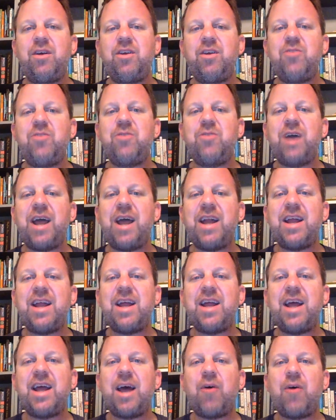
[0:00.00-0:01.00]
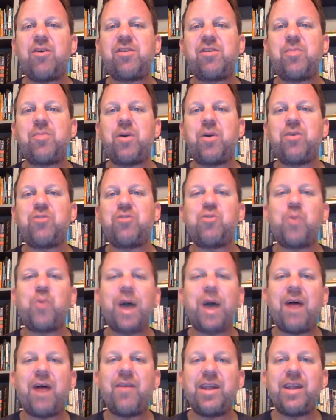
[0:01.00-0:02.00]
Uniting our
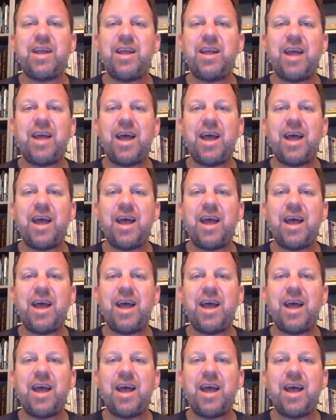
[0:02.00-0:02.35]
spirituality